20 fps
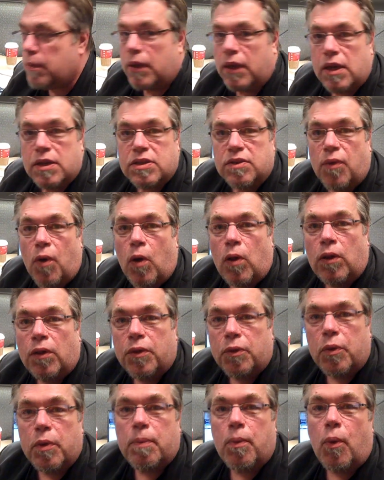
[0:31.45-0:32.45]
because of
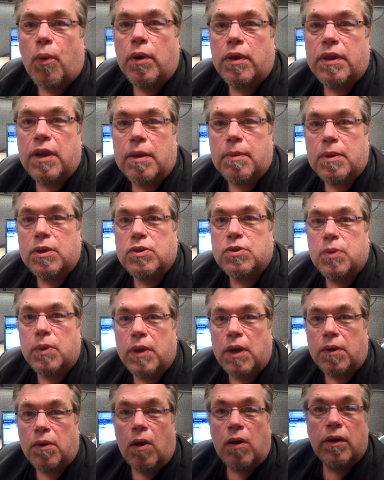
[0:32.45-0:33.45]
all the reporting that I've been doing on